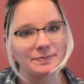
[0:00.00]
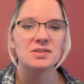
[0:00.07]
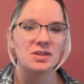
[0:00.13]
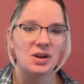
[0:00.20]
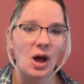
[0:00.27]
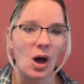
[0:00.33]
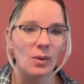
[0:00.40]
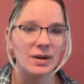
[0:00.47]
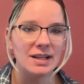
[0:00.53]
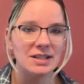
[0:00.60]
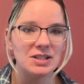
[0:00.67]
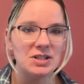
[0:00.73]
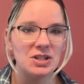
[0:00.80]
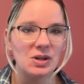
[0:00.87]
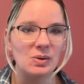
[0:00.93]
So then all we need
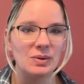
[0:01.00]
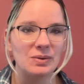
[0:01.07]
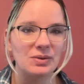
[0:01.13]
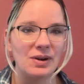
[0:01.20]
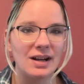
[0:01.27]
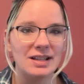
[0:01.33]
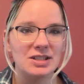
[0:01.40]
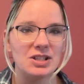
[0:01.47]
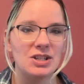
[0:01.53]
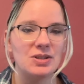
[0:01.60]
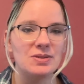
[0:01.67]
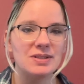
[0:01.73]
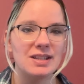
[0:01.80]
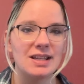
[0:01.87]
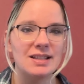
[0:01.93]
to do when we're ready to
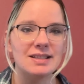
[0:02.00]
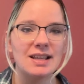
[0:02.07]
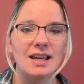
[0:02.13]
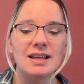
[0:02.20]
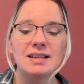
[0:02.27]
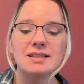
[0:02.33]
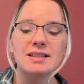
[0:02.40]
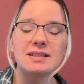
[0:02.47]
use these is